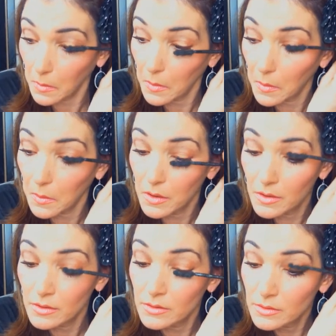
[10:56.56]

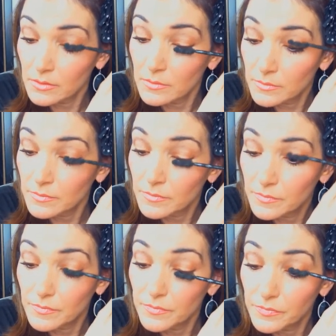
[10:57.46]

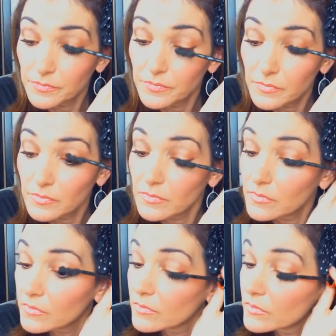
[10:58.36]

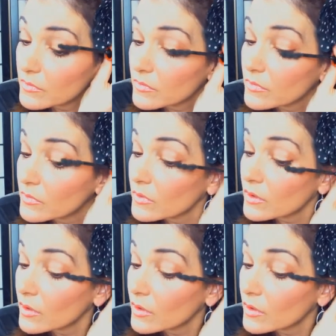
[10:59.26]
No one is speaking in this clip.